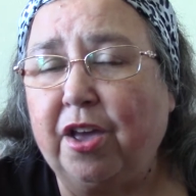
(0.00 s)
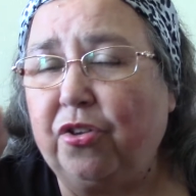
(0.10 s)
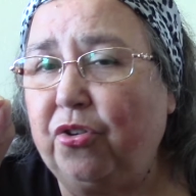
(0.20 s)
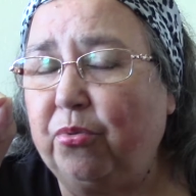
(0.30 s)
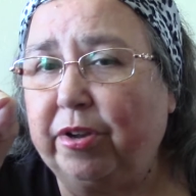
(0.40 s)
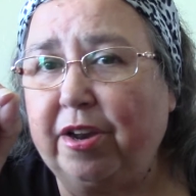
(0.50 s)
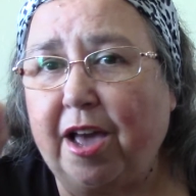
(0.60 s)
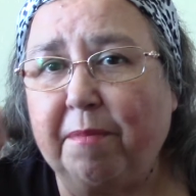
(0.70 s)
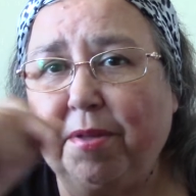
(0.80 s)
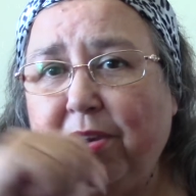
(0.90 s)
You will
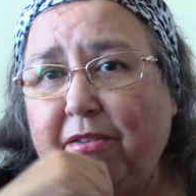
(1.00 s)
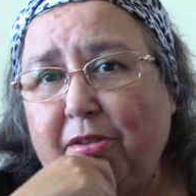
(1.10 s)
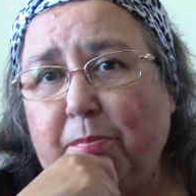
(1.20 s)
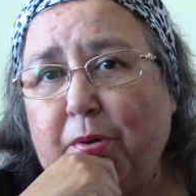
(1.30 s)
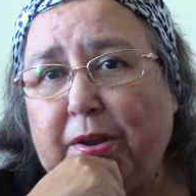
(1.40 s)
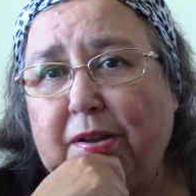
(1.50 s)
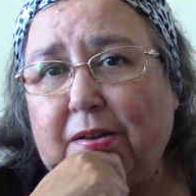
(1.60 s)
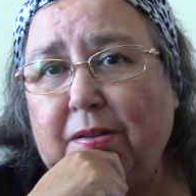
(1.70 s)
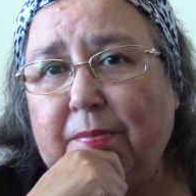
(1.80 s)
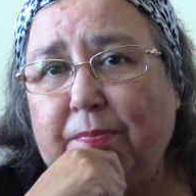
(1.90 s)
not be disappointed.
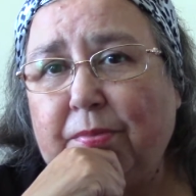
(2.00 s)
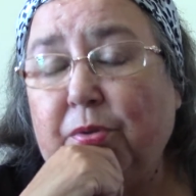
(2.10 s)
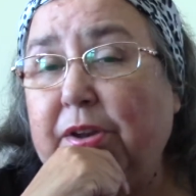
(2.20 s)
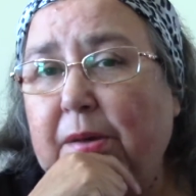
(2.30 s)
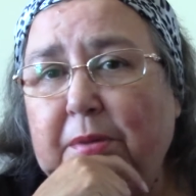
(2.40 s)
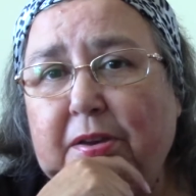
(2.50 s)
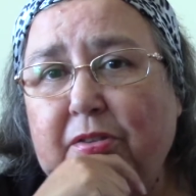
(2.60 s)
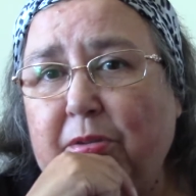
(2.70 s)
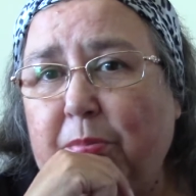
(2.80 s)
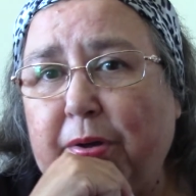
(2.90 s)
You'll not be
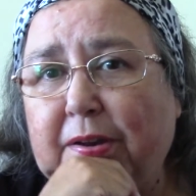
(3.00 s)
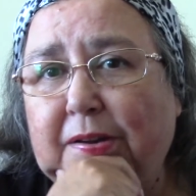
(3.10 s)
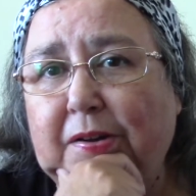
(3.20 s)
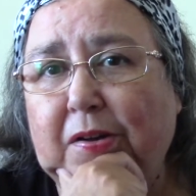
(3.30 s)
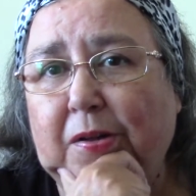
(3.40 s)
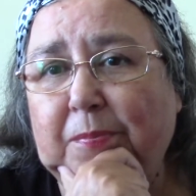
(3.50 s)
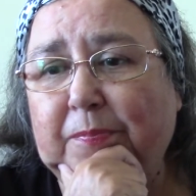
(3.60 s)
disappointed at all.